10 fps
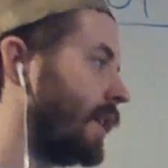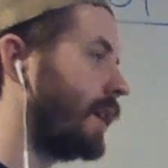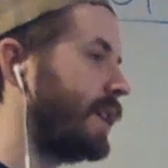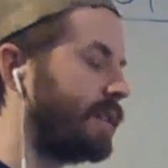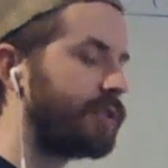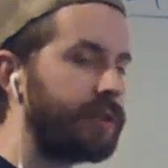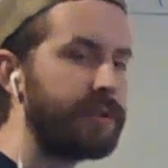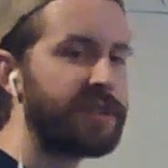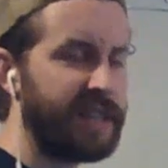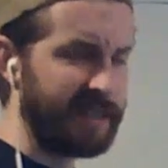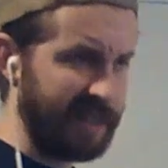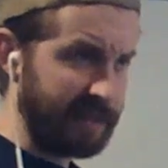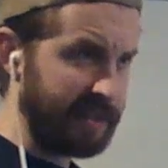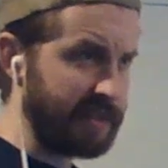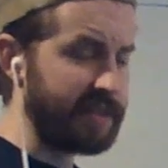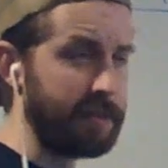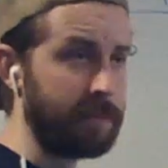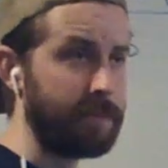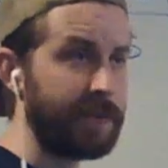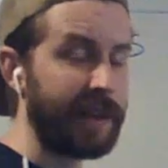introduced a sentence
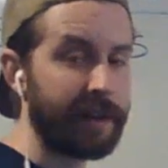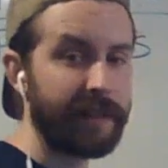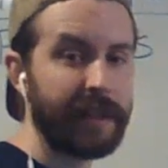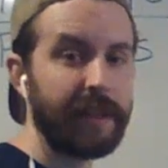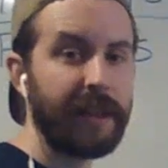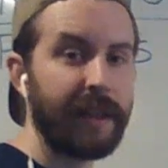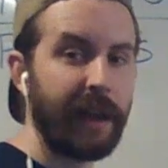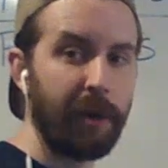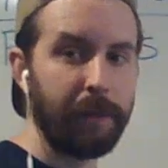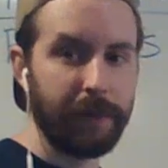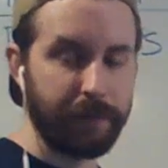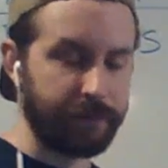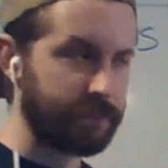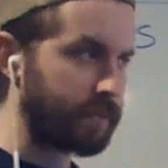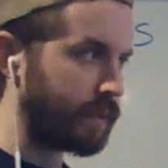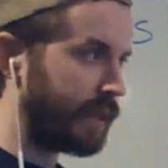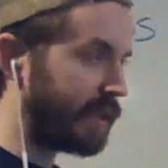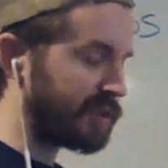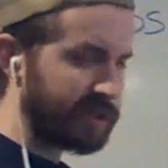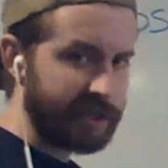that I think can help
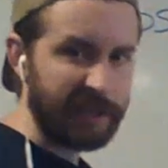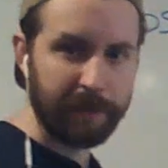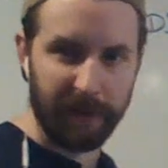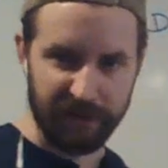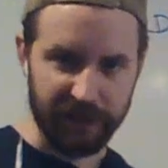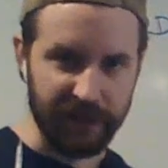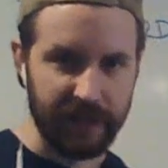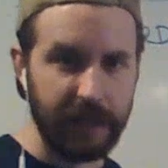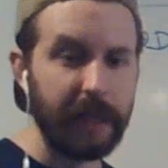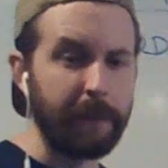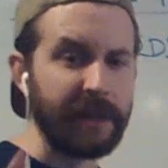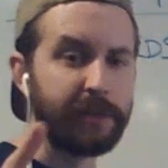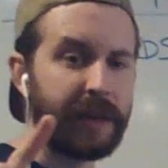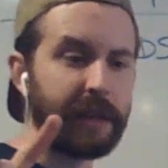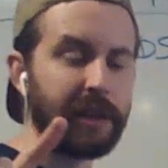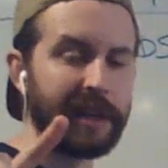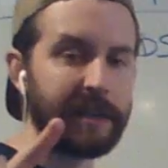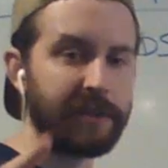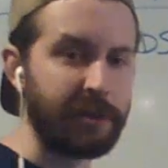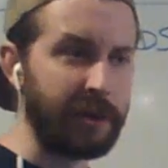illustrate this perfectly, because we can look at
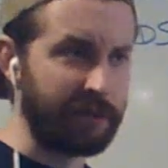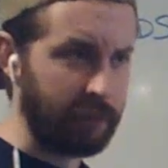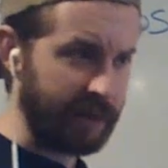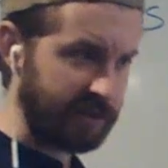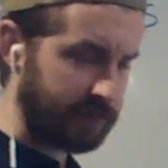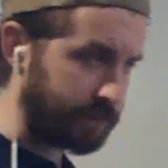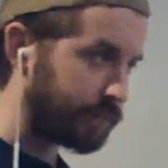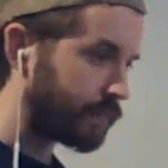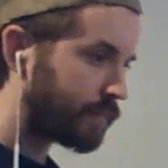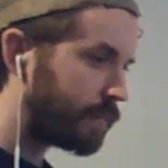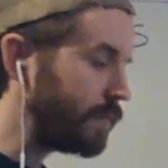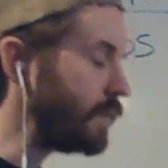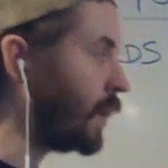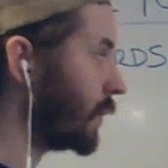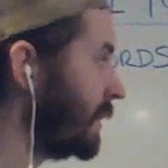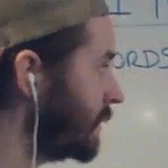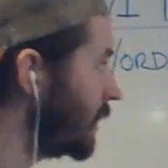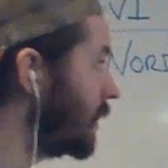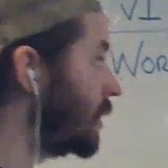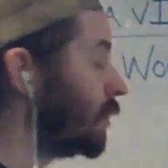it two different ways. Okay?
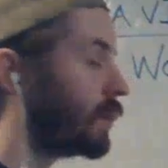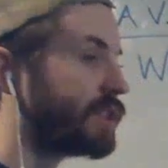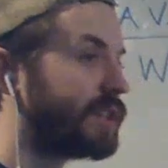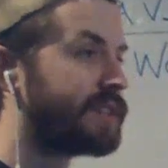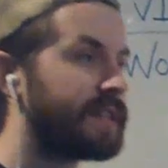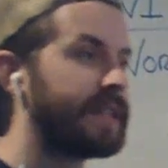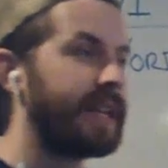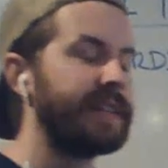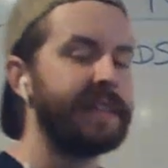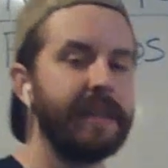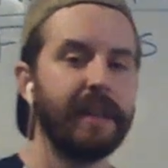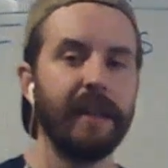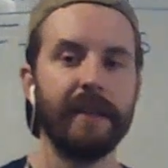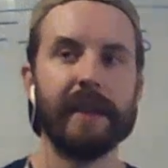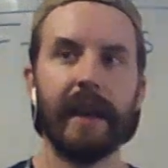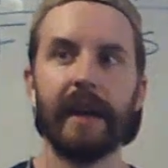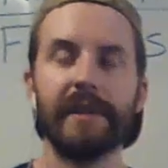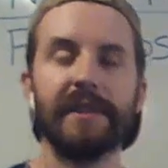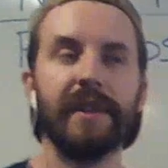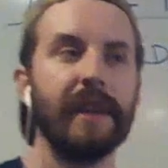Which is the idea that
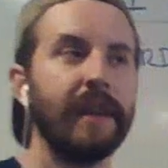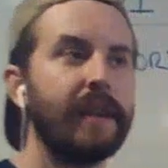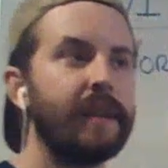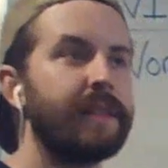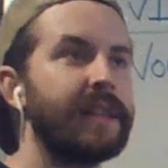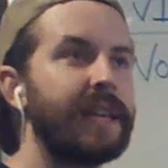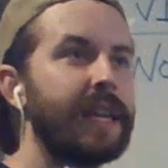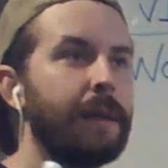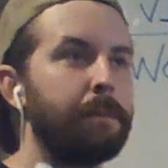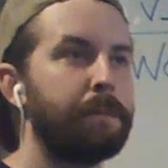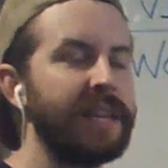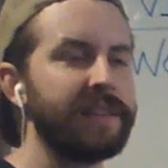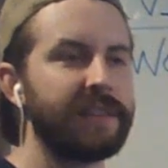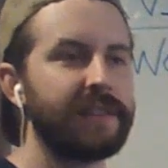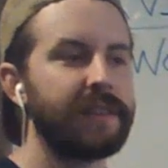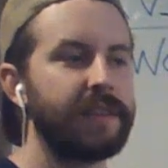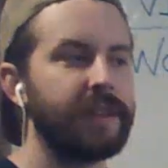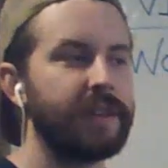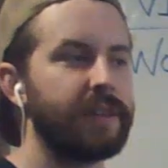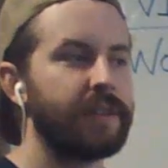the beast
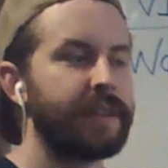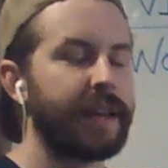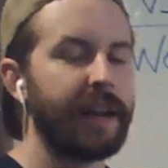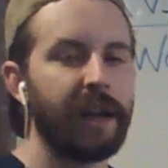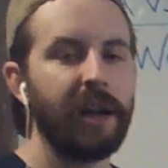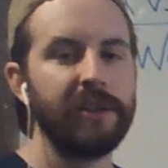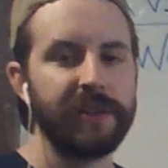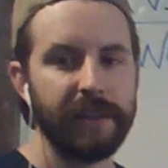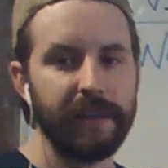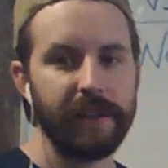that I hunted